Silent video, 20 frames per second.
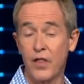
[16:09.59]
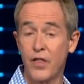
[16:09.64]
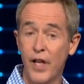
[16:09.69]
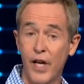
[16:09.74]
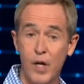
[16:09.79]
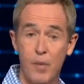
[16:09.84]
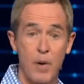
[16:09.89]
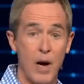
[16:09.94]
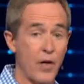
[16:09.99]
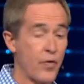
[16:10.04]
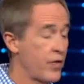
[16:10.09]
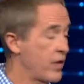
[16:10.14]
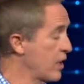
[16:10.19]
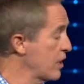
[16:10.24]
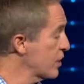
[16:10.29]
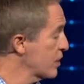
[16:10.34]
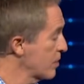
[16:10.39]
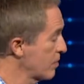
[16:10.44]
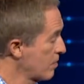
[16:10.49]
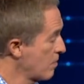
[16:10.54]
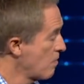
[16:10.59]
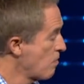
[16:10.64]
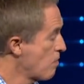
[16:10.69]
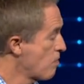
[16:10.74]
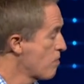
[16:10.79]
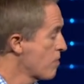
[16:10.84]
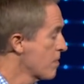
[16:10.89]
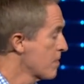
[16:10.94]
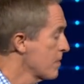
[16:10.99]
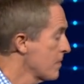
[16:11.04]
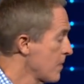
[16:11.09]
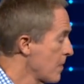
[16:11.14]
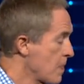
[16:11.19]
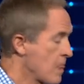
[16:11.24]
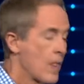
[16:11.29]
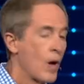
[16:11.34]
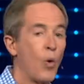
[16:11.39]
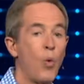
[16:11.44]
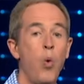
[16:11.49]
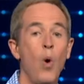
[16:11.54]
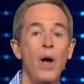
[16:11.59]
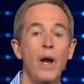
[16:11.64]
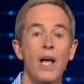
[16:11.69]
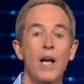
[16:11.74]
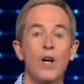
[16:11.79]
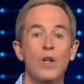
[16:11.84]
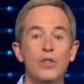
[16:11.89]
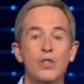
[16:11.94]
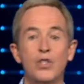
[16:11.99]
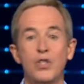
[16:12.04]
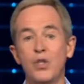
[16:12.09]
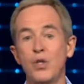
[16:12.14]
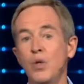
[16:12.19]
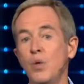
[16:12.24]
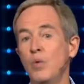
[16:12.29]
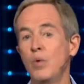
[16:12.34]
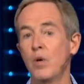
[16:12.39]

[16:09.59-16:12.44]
Think about this. What else do you